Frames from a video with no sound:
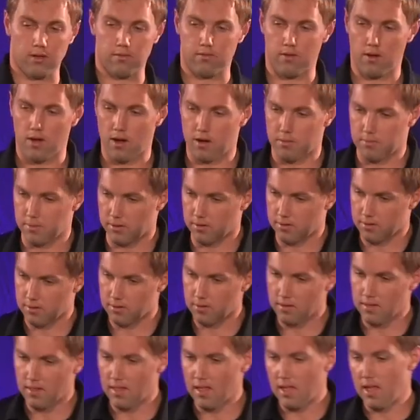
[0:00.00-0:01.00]
environment.
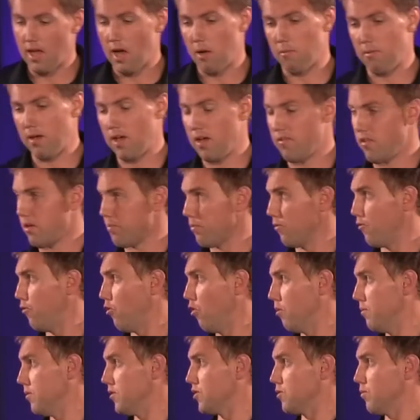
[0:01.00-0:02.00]
And we have our
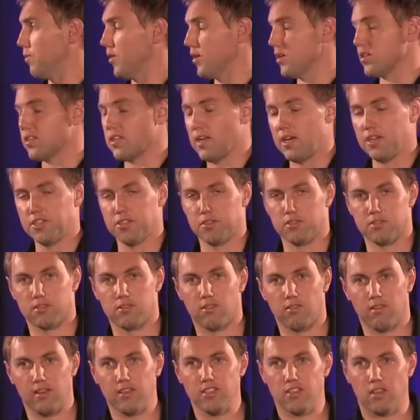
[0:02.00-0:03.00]
performance
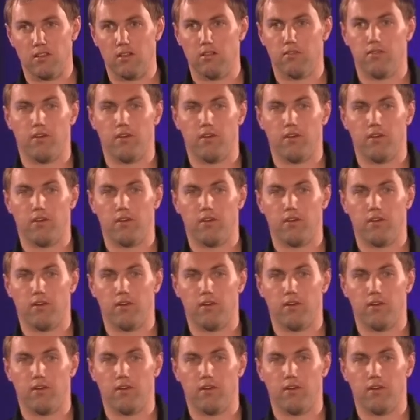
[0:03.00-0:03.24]
workstations. These are the